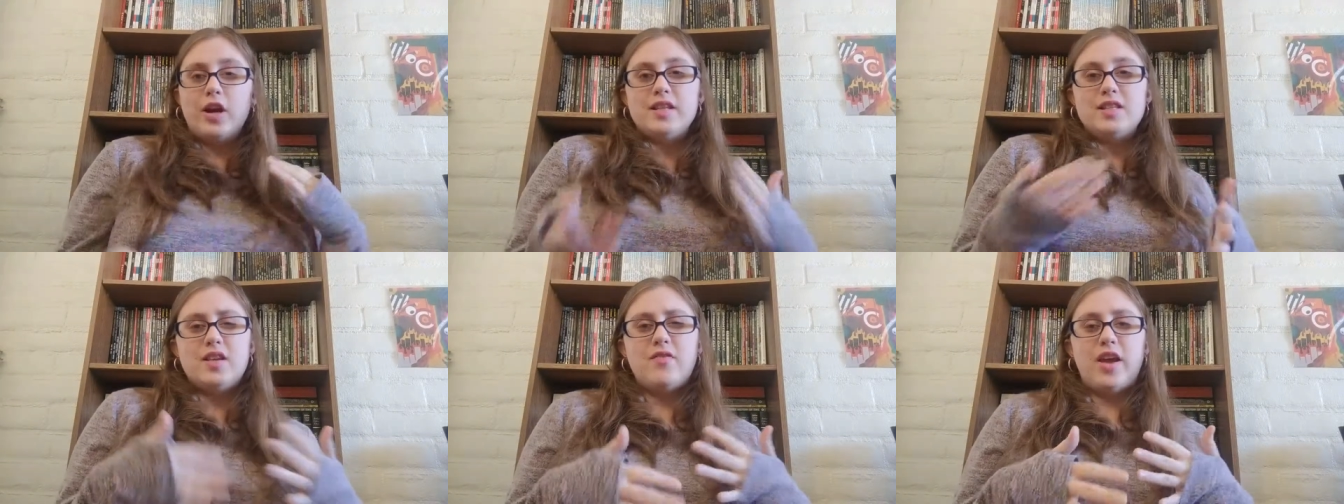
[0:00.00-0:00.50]
to try
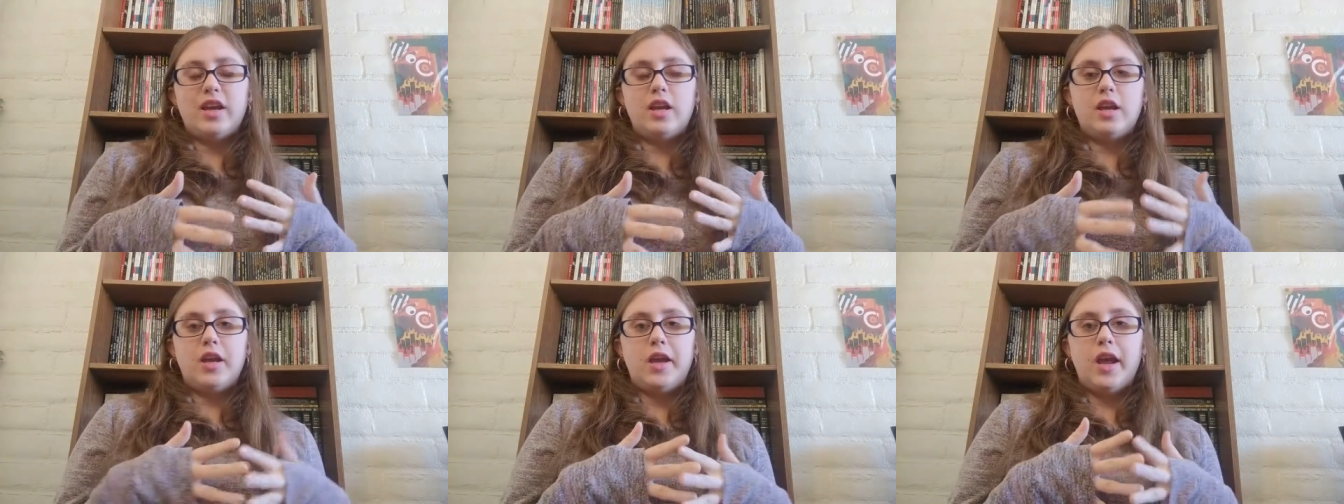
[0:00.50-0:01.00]
to see if I
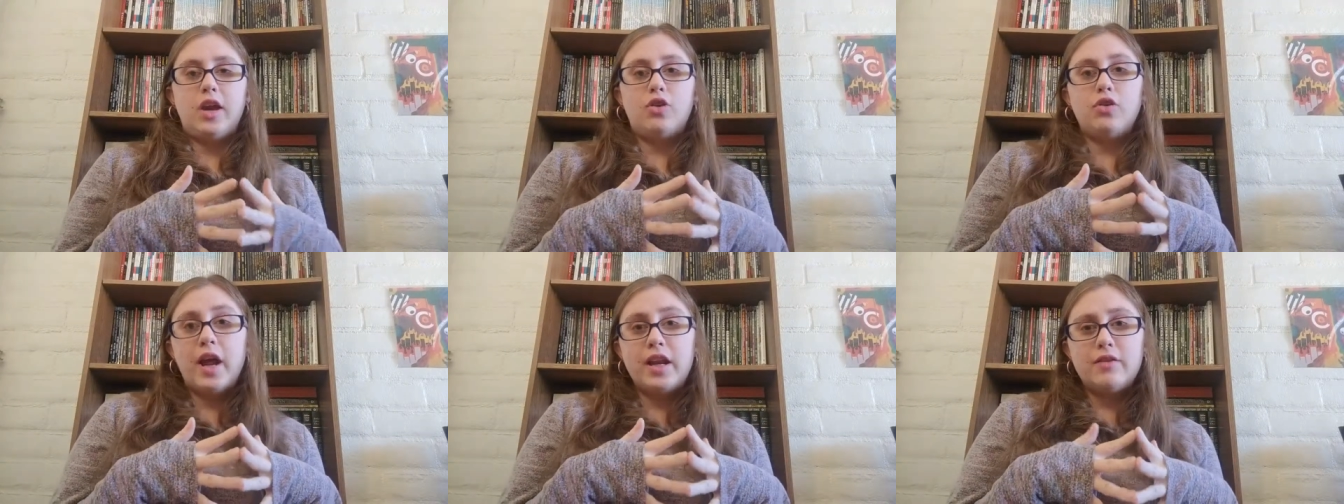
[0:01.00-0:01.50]
can get
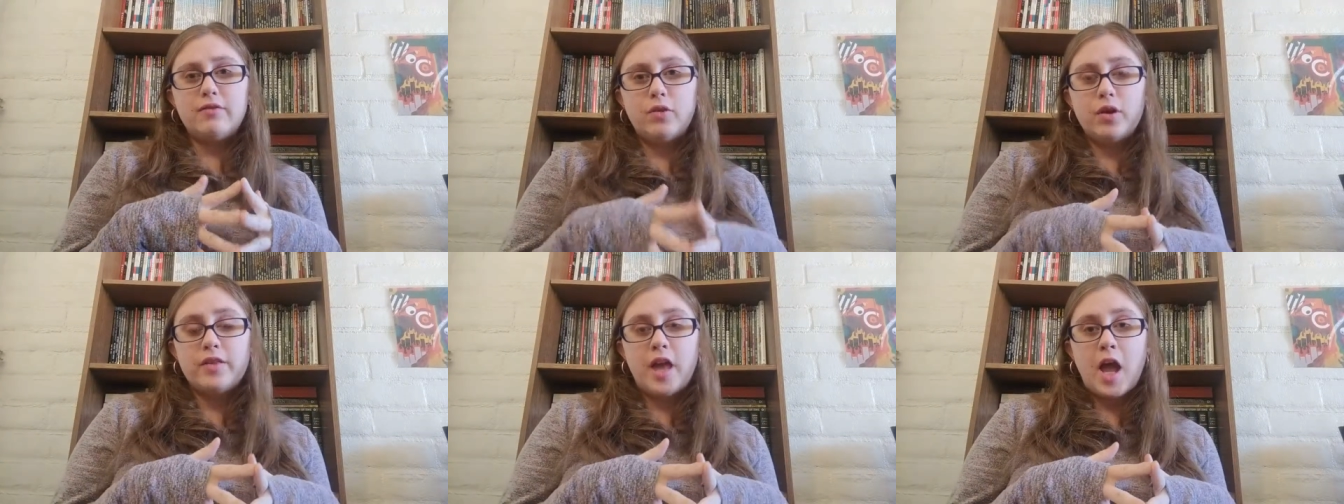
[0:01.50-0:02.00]
credit
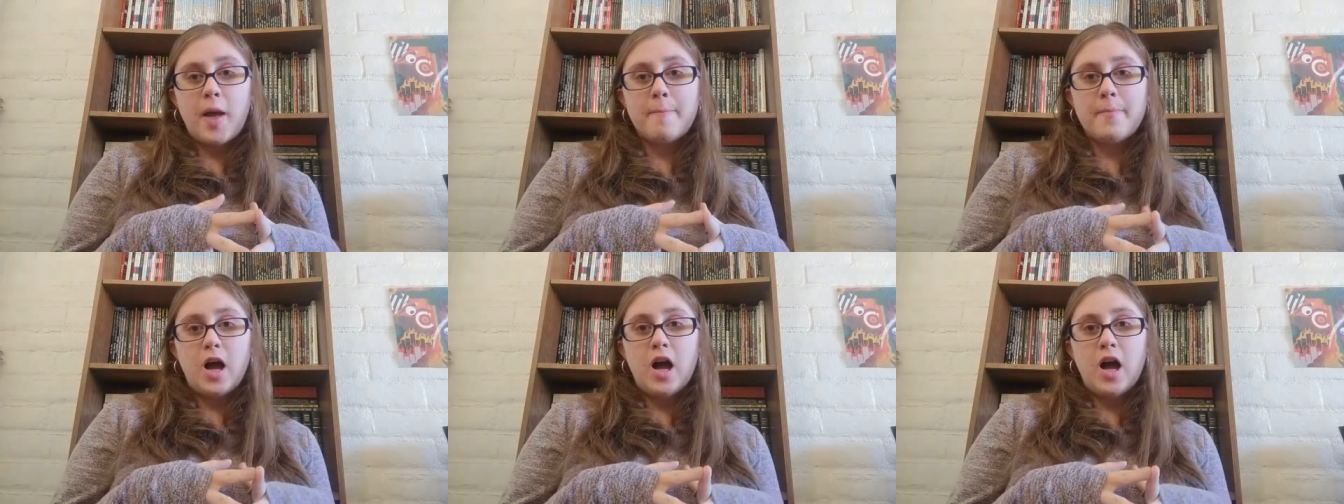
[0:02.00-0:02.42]
for them.